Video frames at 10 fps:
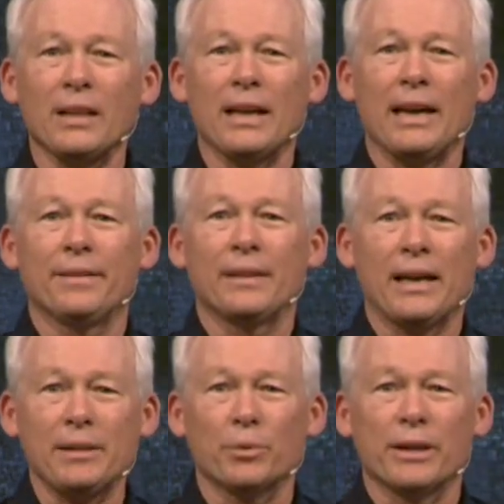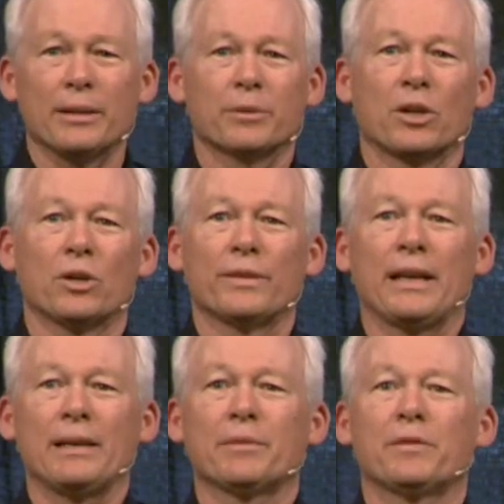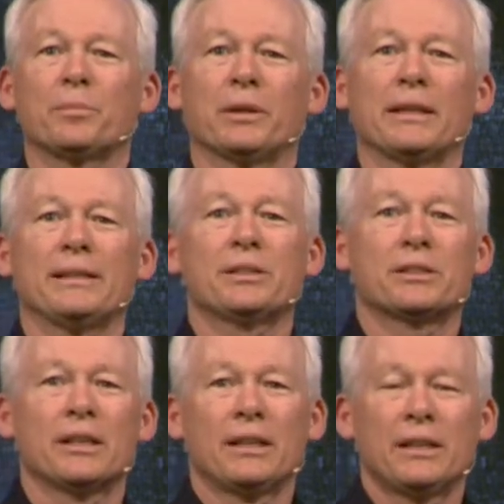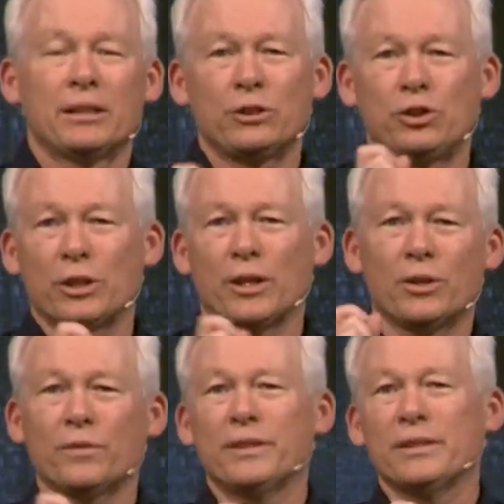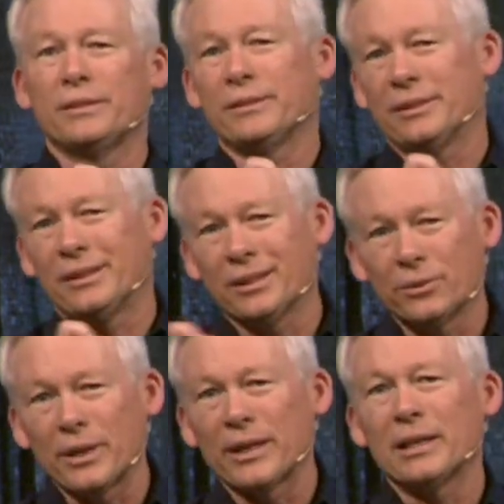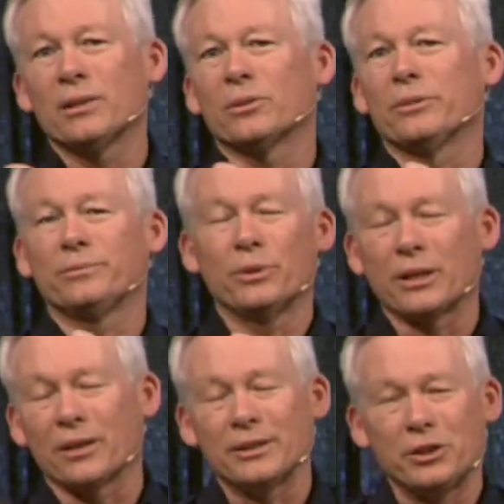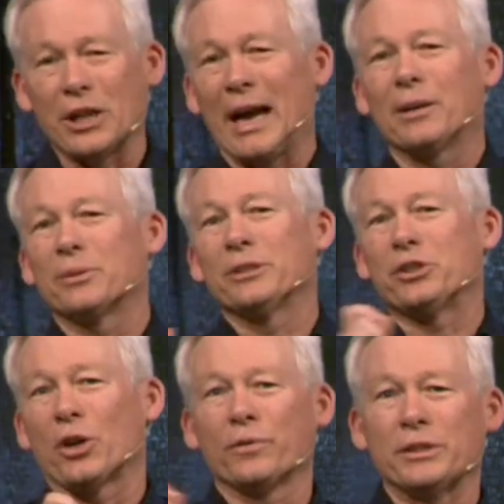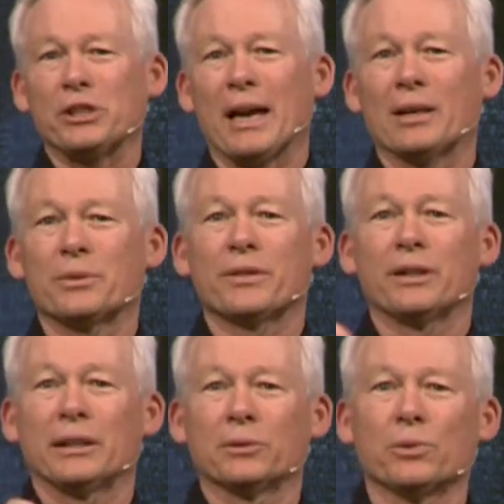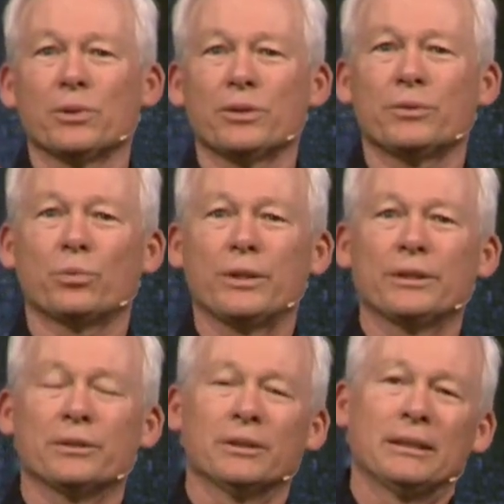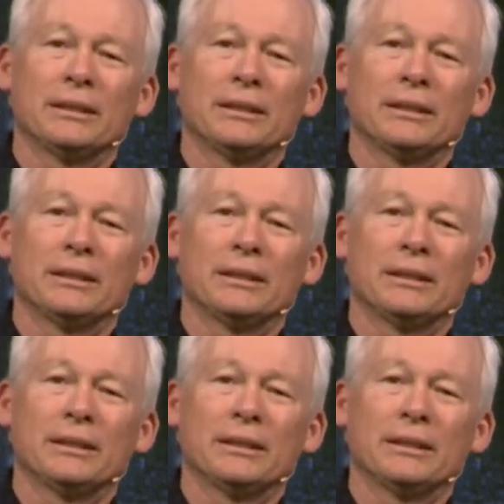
And Abraham called the name of the place Jehovah Yireh, or we call it Jireh, Jehovah Jireh, the Lord will